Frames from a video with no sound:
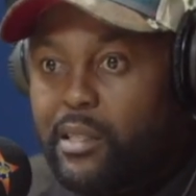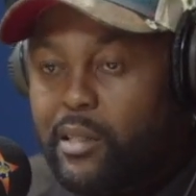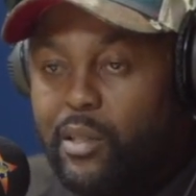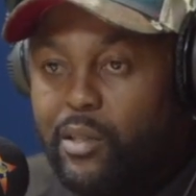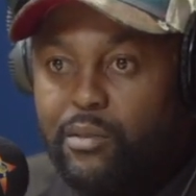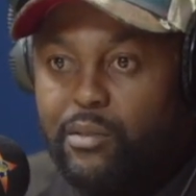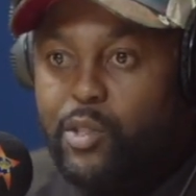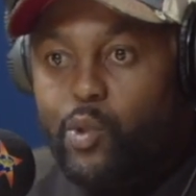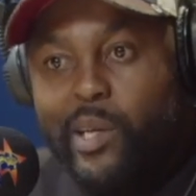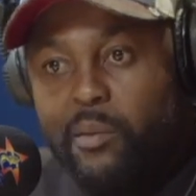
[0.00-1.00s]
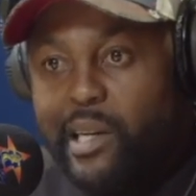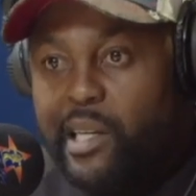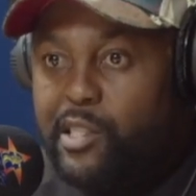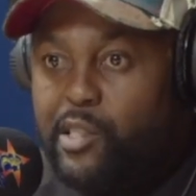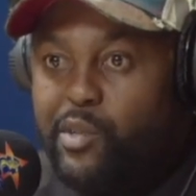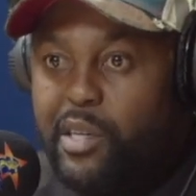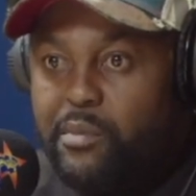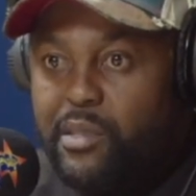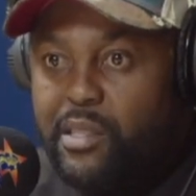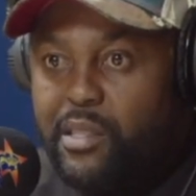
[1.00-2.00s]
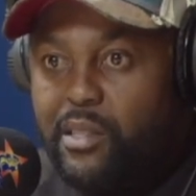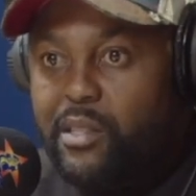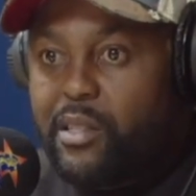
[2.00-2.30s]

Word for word: you know, 20 million streams. Mm -hmm.